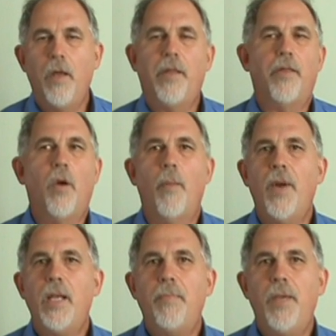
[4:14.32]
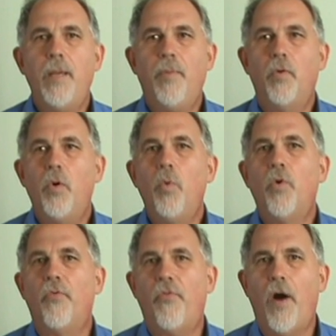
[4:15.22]
Now there are many people who
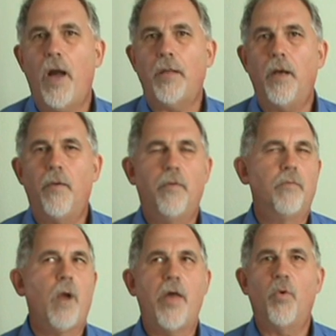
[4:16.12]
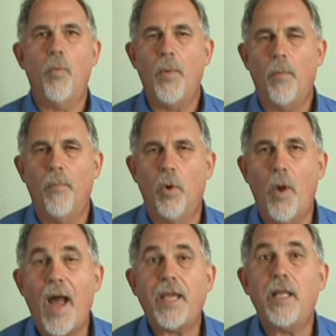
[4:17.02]
will find rather
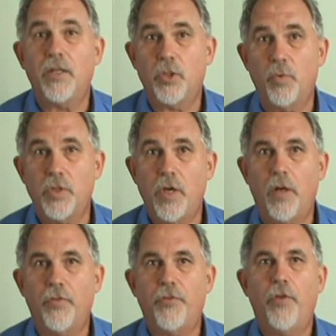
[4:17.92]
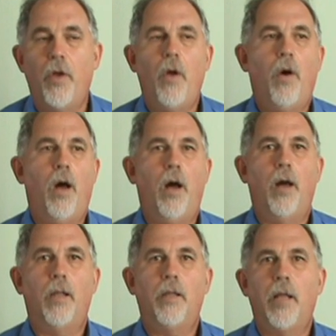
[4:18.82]
miraculous results
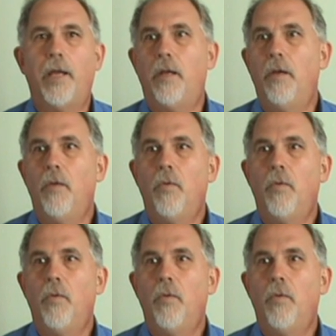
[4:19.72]
uh, like